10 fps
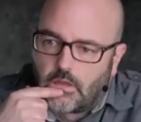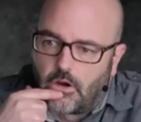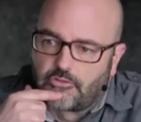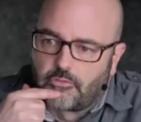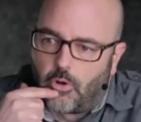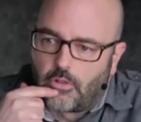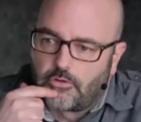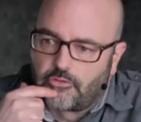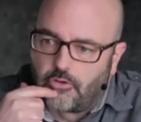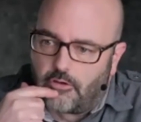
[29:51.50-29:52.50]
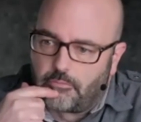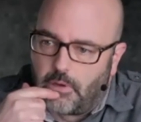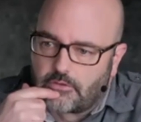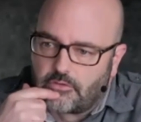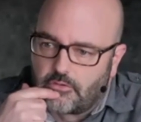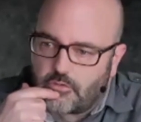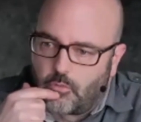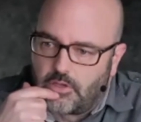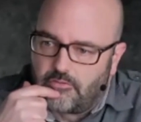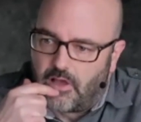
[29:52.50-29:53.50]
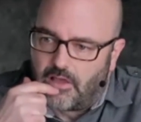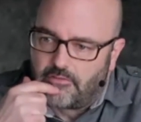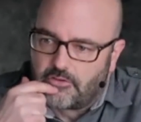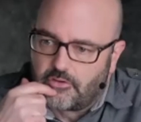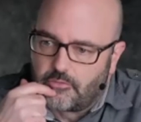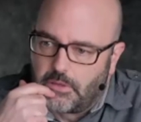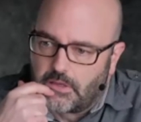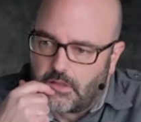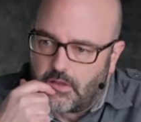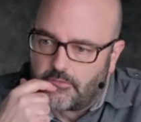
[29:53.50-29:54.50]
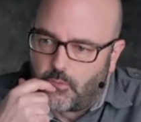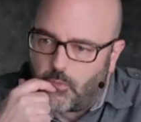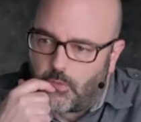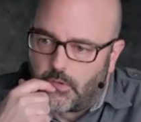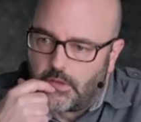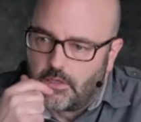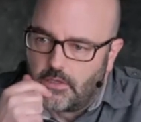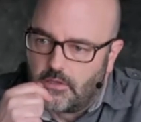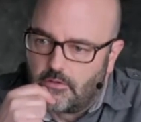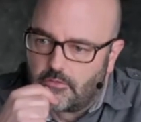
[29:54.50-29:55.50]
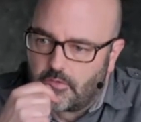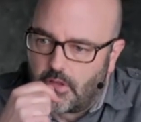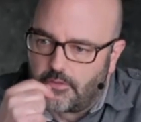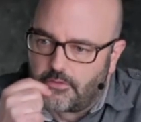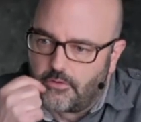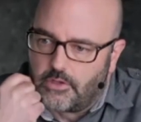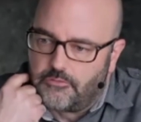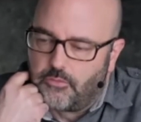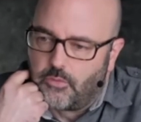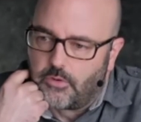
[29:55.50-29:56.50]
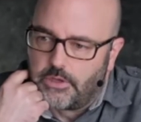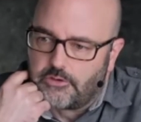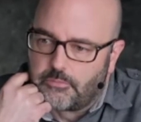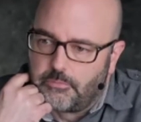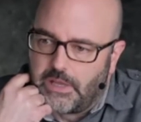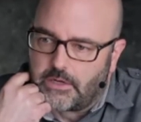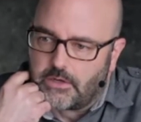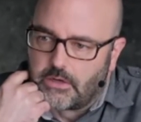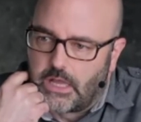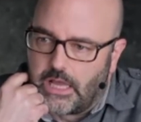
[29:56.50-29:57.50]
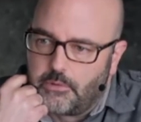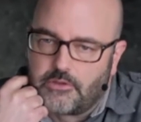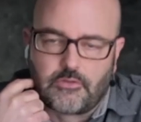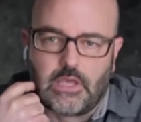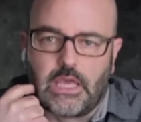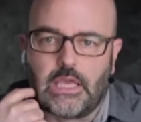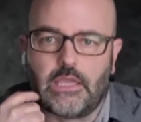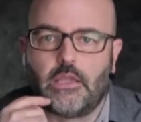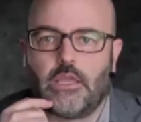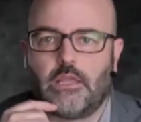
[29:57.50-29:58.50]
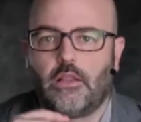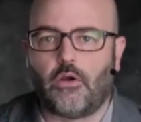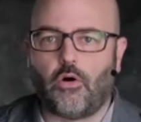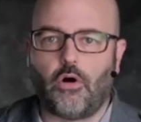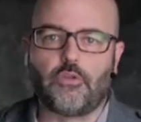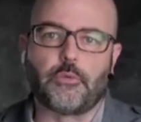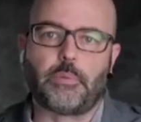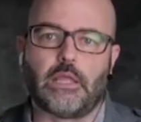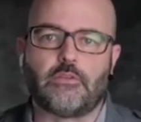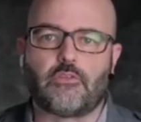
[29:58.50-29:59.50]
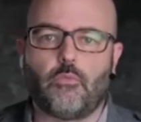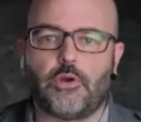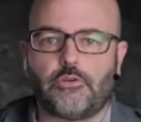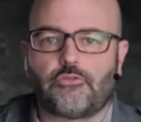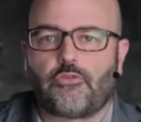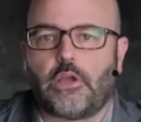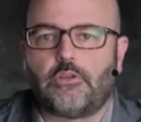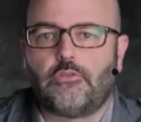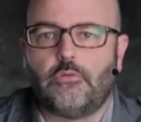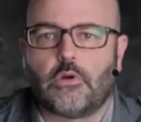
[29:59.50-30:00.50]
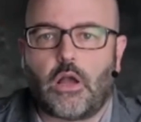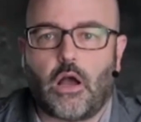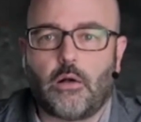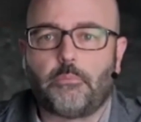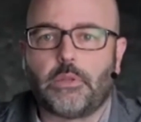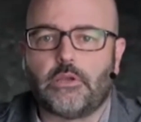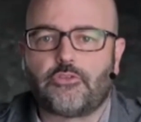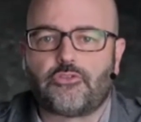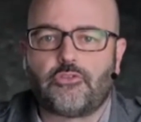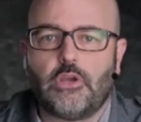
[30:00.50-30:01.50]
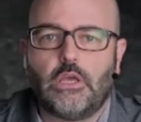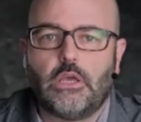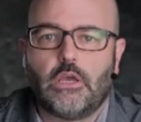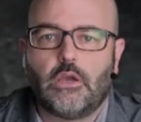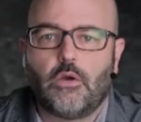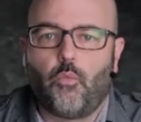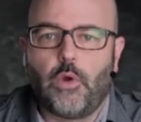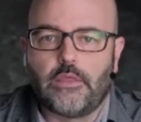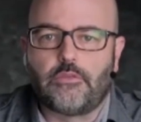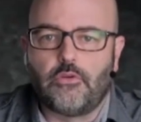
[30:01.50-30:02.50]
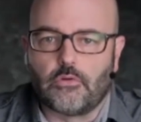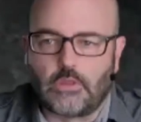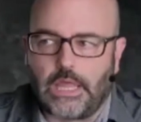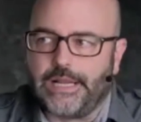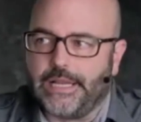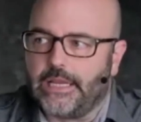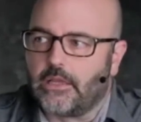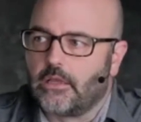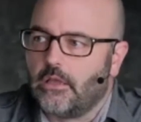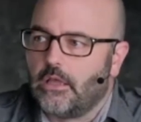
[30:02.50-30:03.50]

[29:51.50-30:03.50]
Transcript: Are smaller softboxes 25 inches big enough, or is a 34-inch better? I would say it all depends on what you're trying to accomplish with your lighting.